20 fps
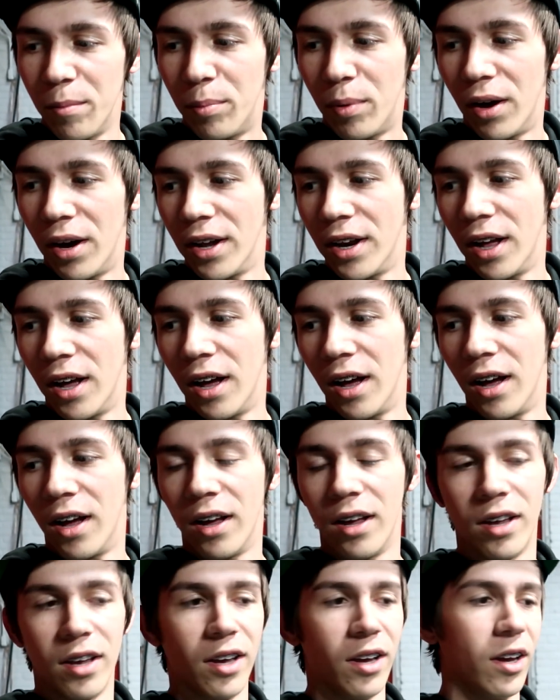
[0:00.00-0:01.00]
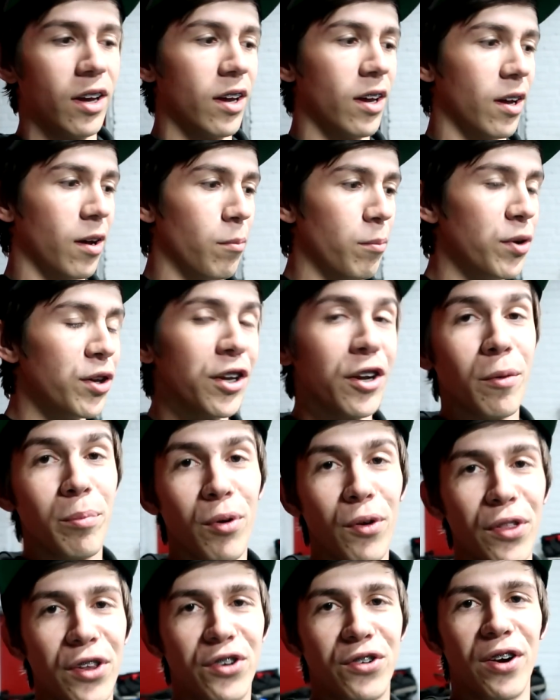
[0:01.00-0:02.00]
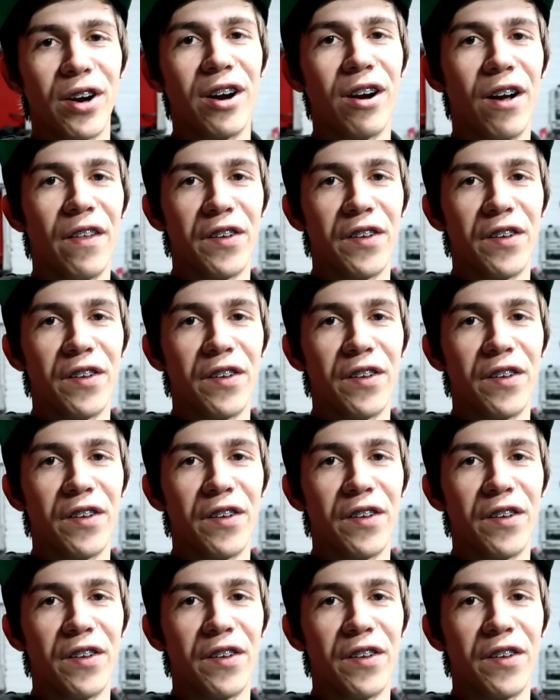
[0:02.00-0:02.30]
but Emilio pulled the trigger